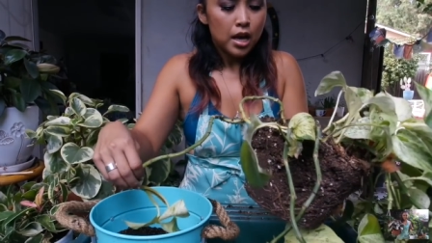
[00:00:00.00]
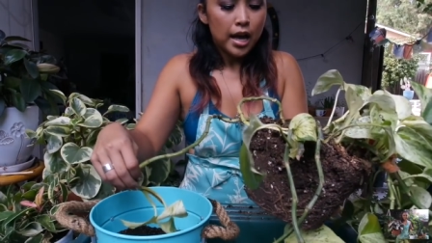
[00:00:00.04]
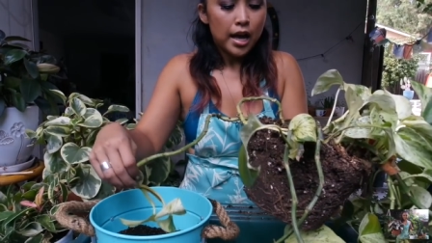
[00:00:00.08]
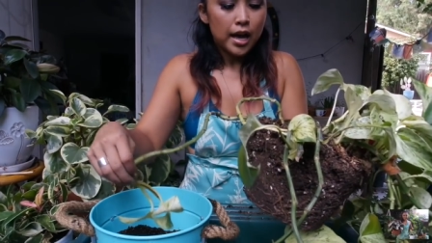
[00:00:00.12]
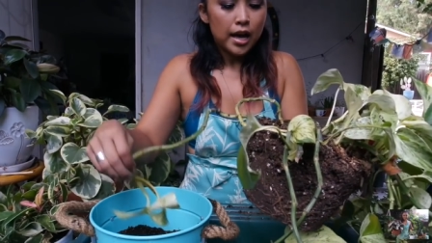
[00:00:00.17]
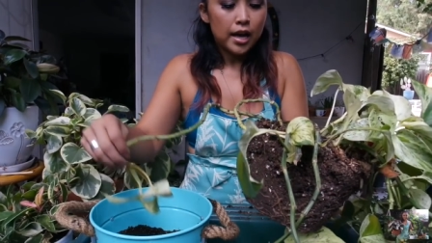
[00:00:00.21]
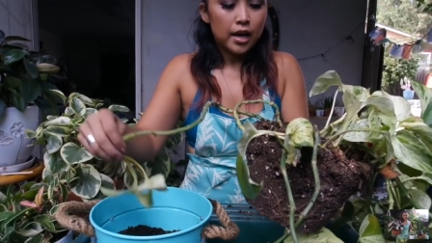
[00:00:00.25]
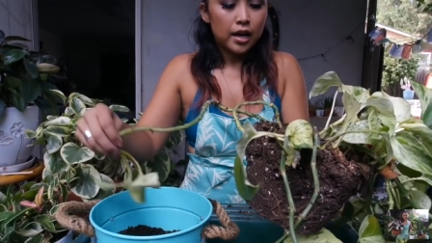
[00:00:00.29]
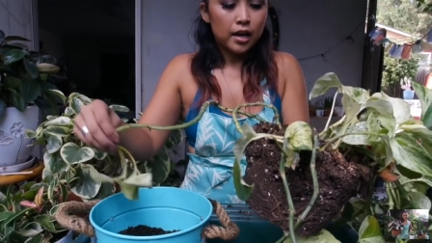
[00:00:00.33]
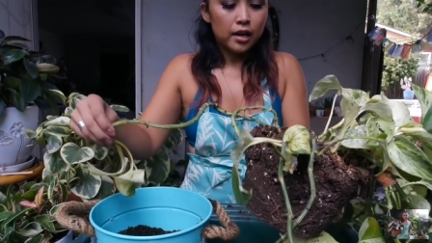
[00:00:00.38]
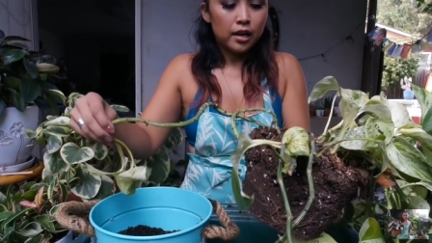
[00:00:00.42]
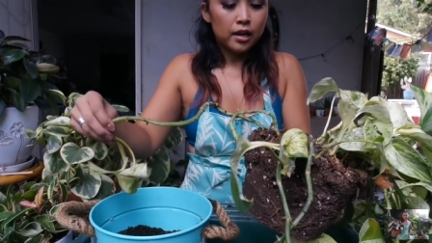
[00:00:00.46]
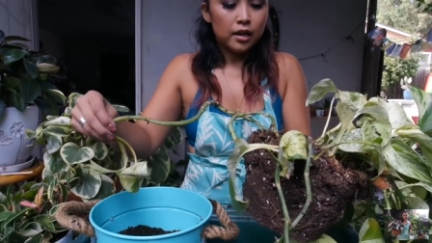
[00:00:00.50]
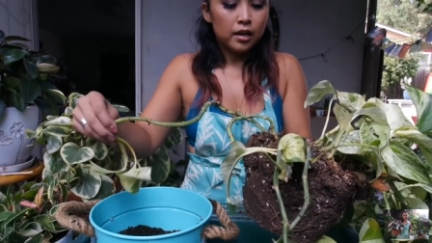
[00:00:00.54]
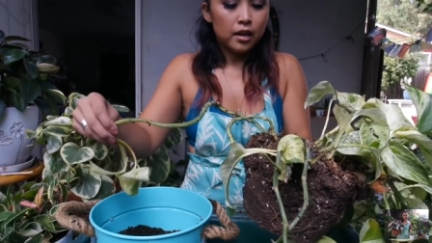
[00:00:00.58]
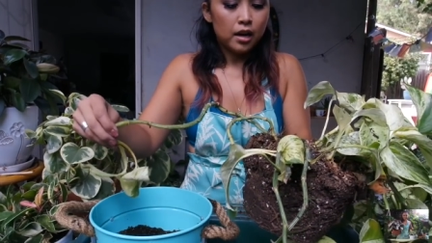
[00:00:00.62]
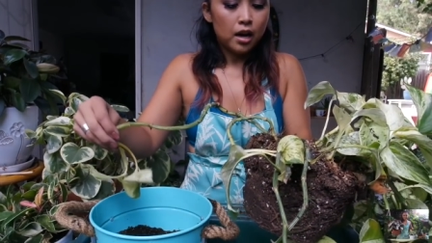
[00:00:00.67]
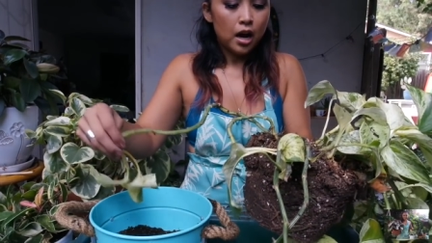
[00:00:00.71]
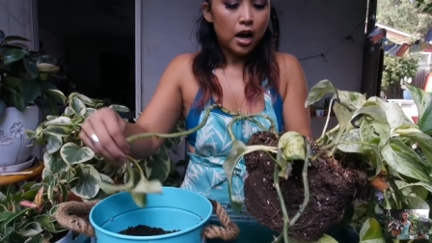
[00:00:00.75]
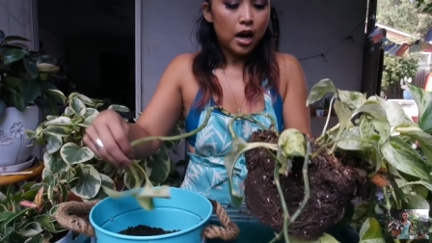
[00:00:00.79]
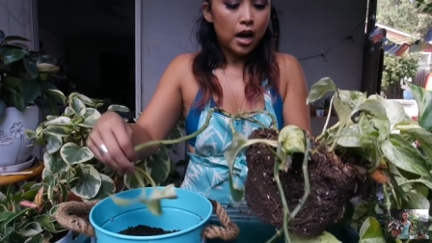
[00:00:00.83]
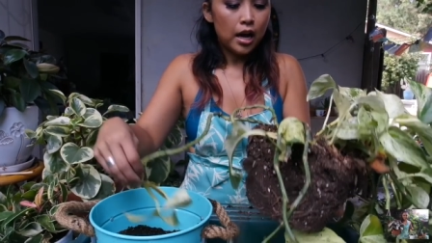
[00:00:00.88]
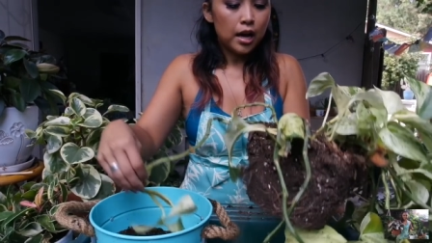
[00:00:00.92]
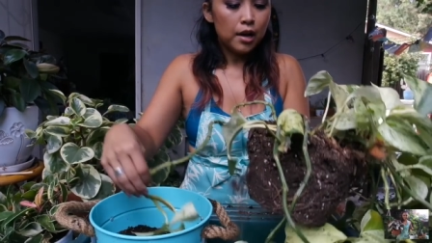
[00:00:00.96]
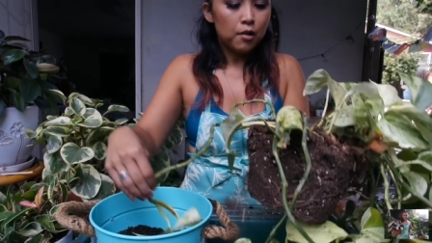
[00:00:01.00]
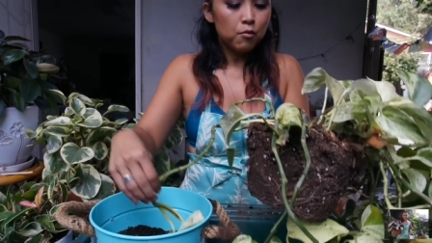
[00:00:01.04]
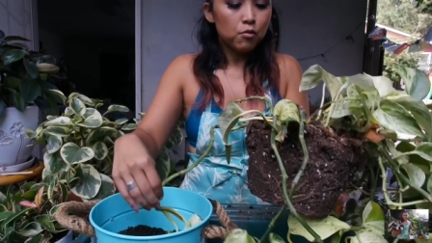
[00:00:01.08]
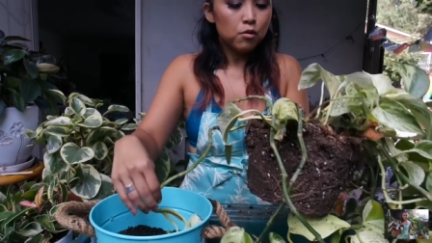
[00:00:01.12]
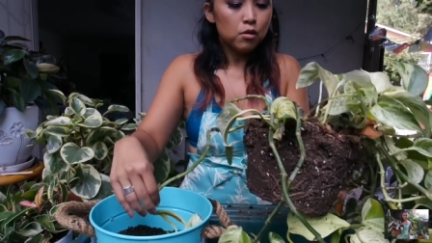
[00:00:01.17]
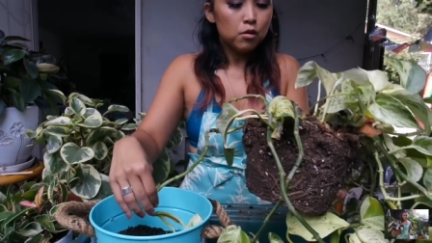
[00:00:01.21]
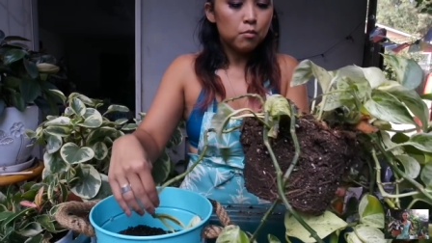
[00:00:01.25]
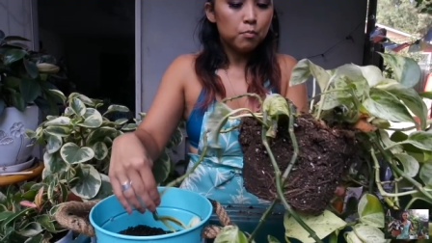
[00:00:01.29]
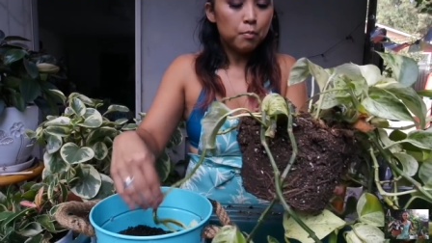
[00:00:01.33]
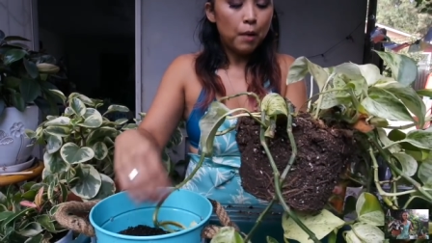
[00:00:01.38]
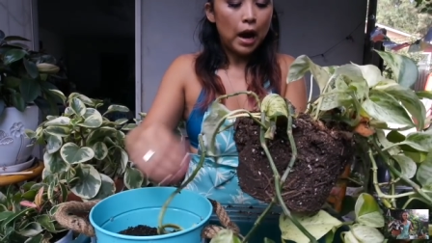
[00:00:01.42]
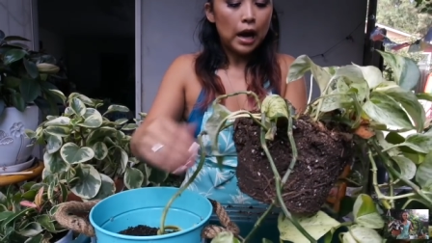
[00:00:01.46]
and I
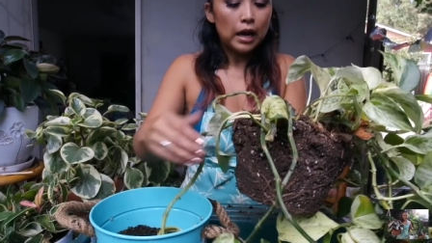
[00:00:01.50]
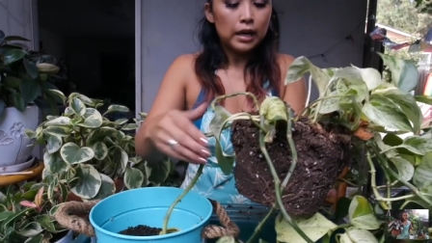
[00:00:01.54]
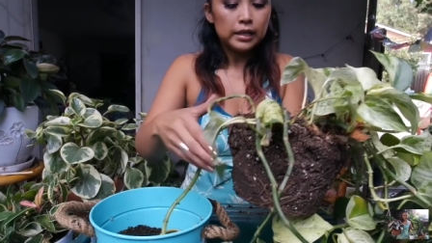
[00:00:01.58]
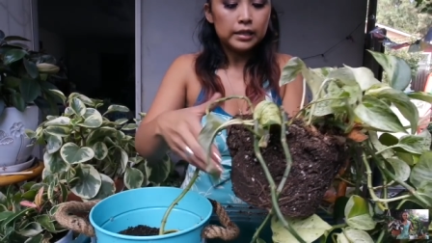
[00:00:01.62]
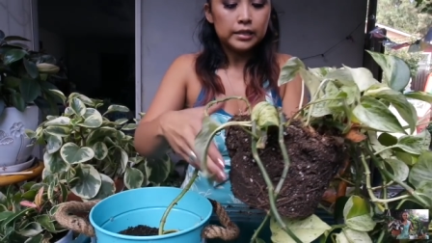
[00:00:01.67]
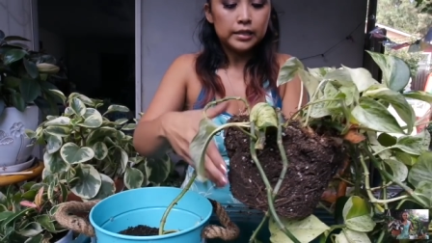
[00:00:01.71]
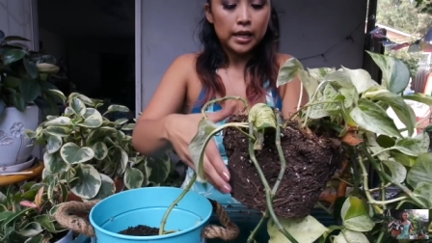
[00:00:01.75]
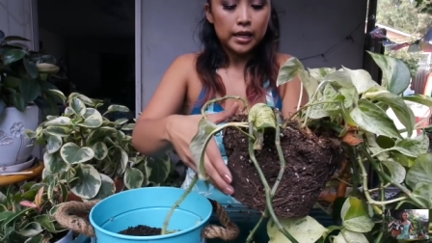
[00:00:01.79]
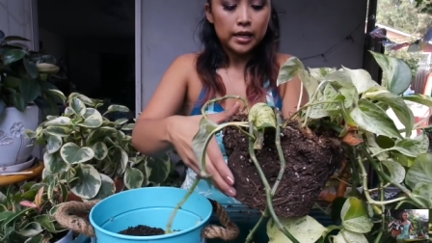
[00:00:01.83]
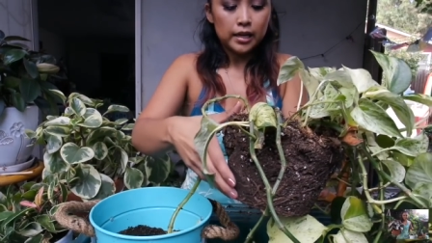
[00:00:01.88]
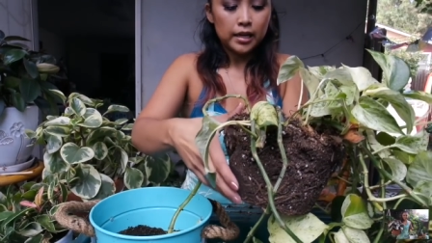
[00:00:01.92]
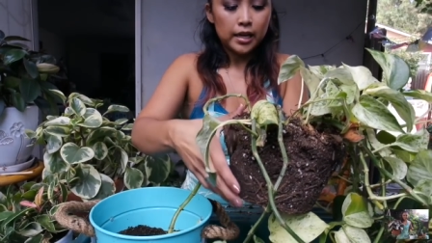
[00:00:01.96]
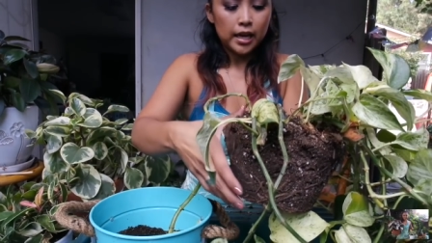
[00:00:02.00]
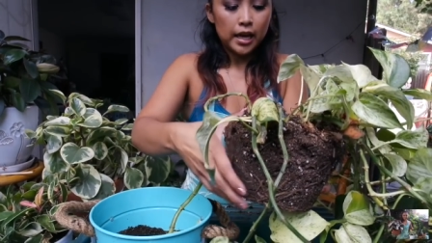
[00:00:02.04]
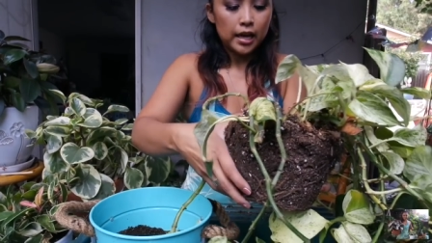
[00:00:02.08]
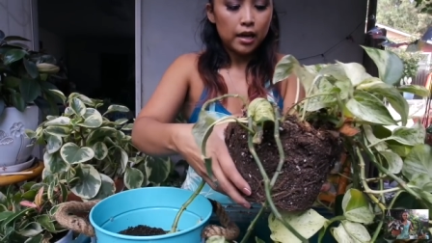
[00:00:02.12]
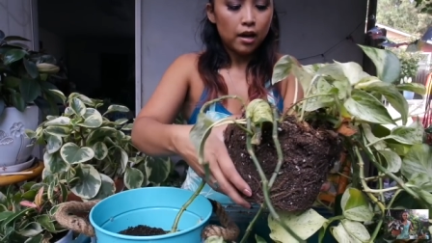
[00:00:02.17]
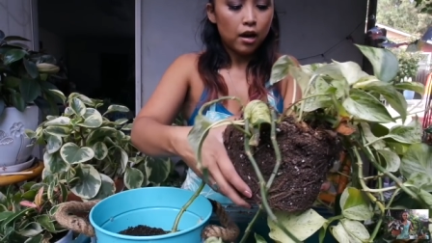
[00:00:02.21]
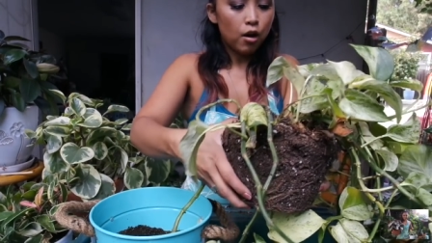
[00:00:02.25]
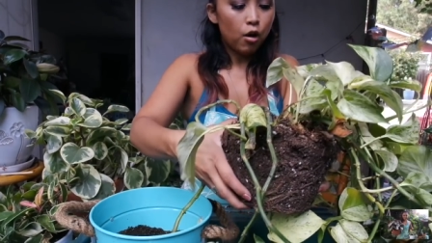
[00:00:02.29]
will probably dedicate